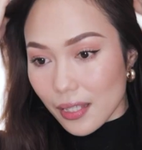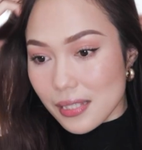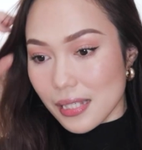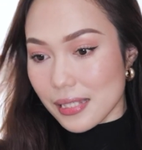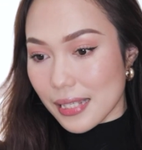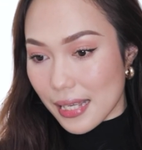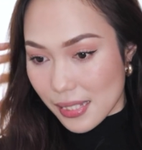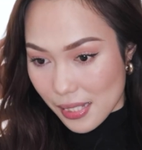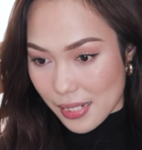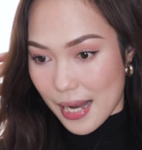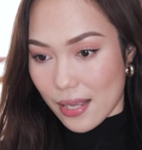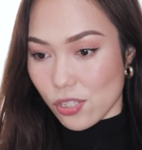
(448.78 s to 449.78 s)
This is
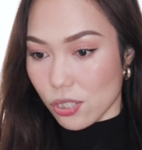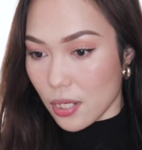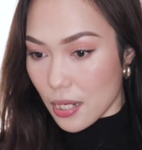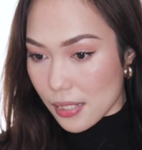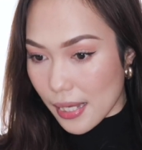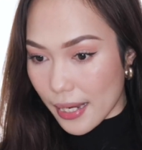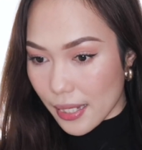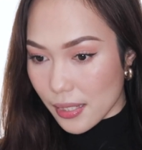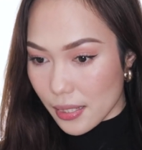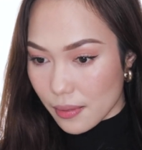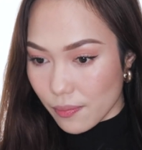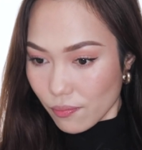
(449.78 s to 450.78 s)
as natural as I
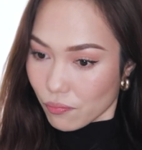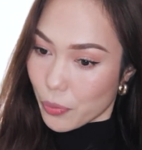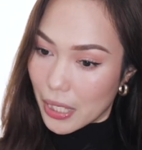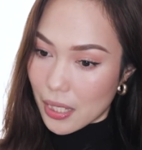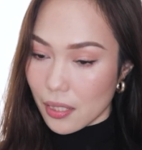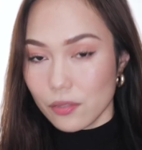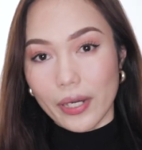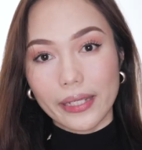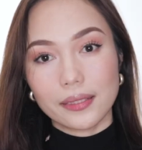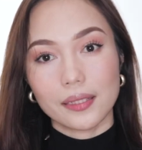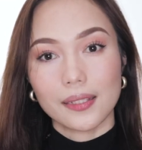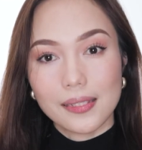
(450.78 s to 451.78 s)
can be,
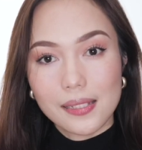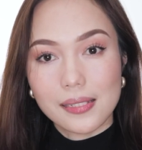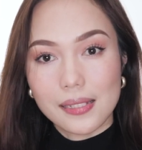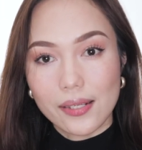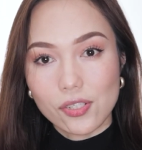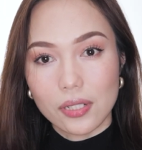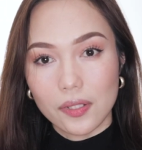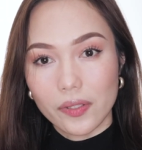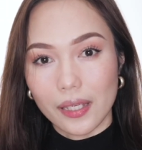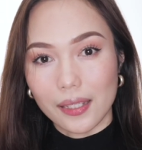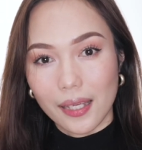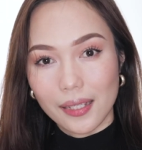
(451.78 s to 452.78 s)
right? This is natural
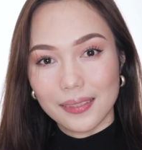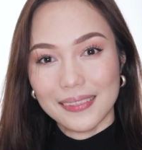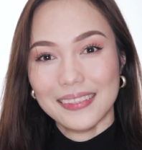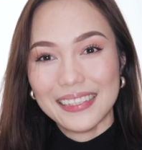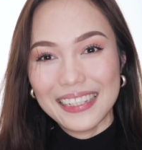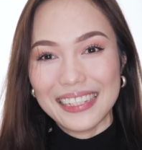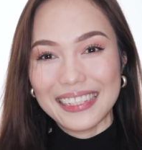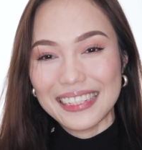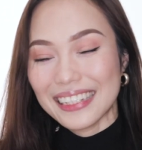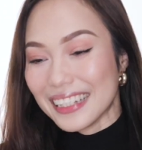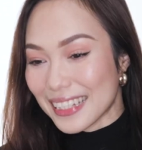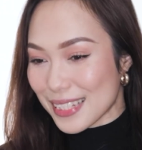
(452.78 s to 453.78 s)
looking, yeah?
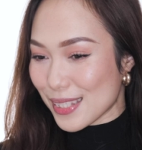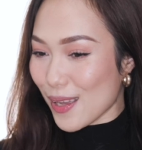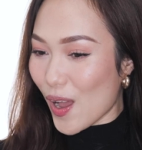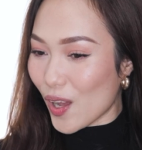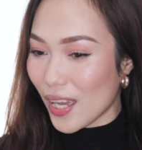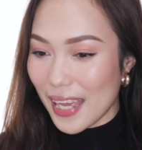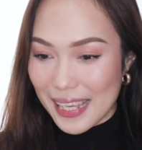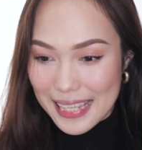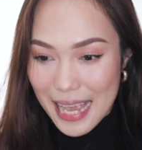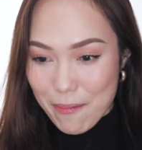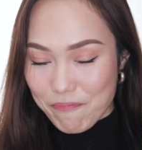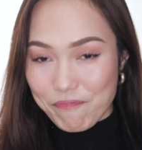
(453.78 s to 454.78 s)
So,
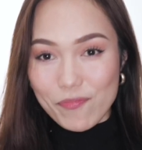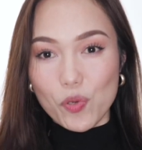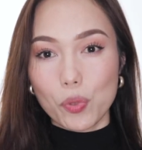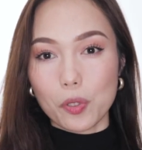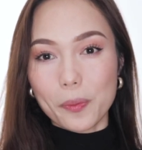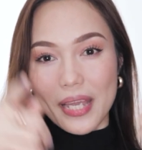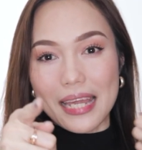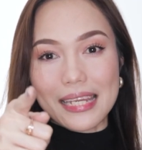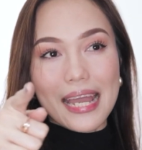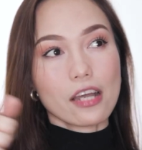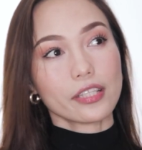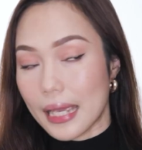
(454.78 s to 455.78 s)
yep, we will be
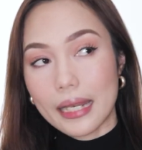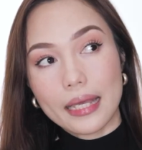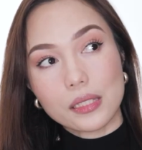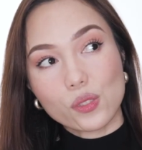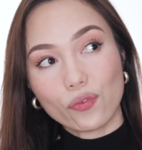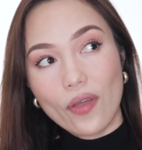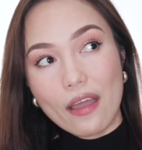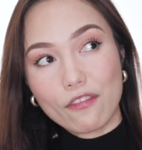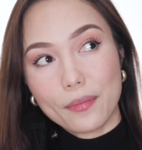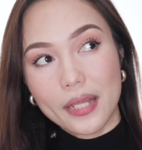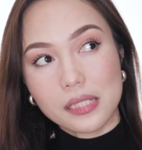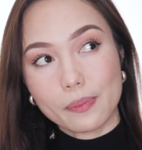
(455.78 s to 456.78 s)
heading out. It is
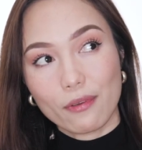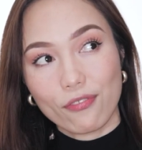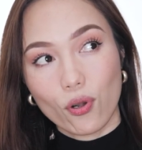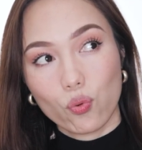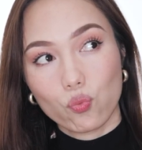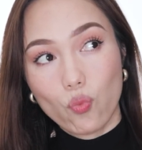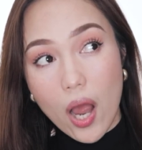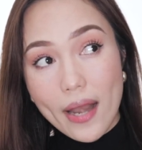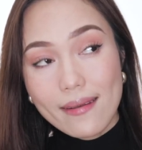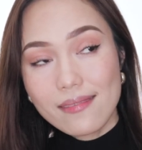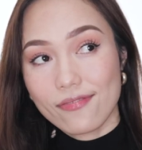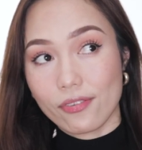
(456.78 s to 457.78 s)
5 minutes before
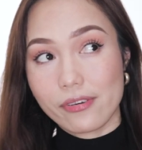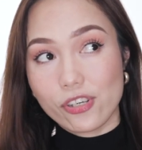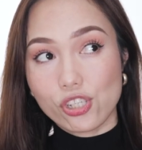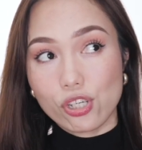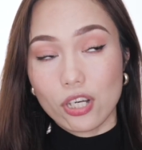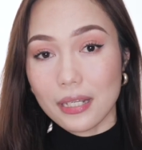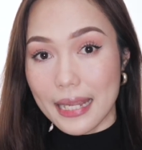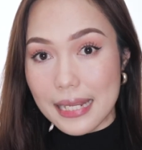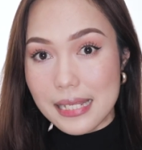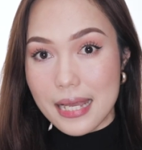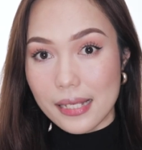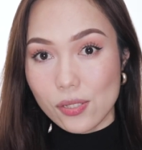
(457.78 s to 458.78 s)
1. For sure,
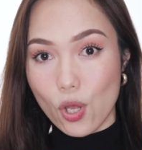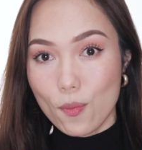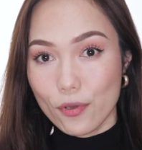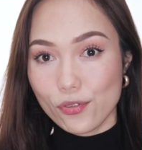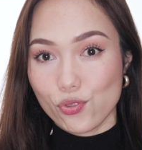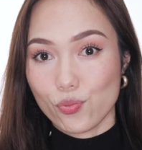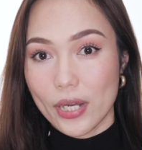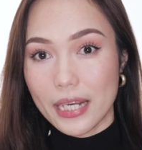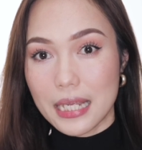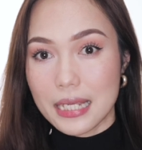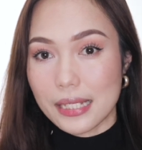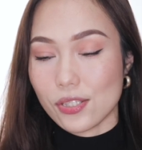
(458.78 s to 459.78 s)
Leda is almost
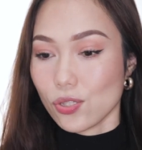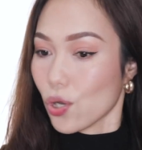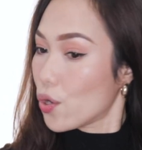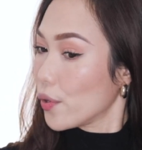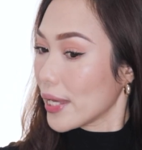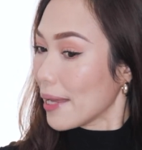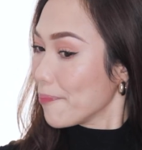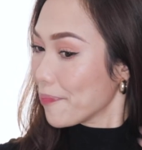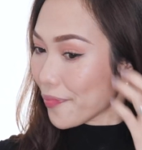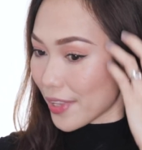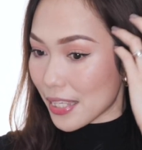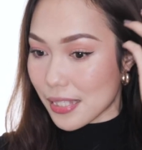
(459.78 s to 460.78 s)
ready. So, yeah,
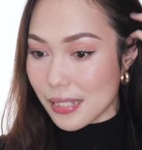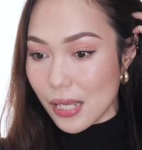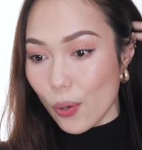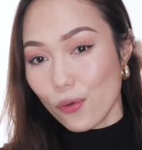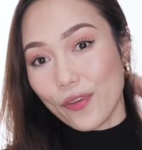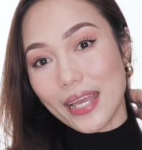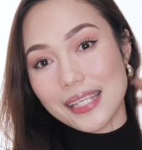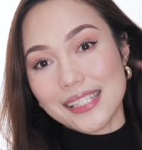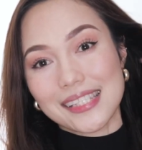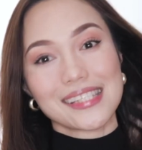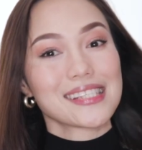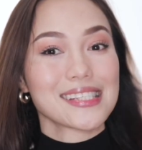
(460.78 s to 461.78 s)
this is our
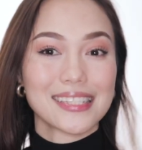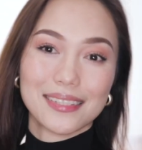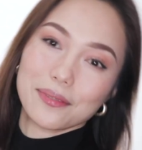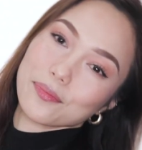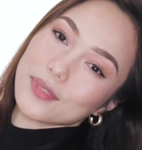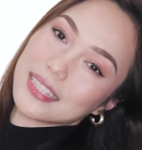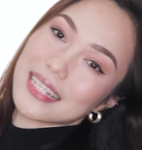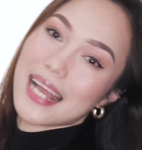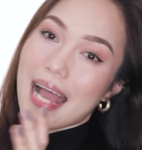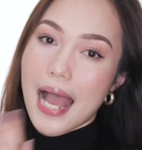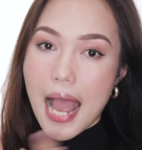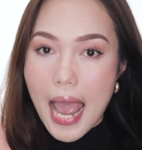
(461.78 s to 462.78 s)
face.
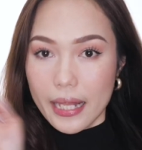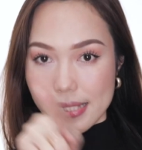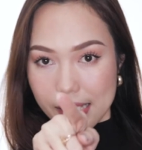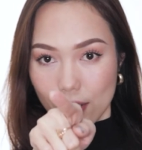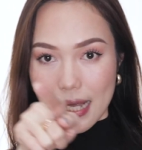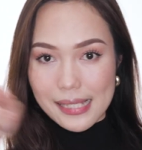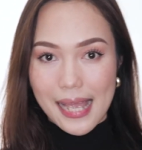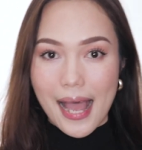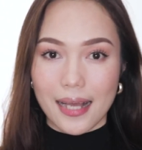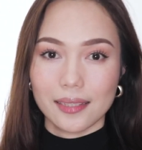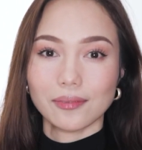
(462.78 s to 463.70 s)
I'll see you later.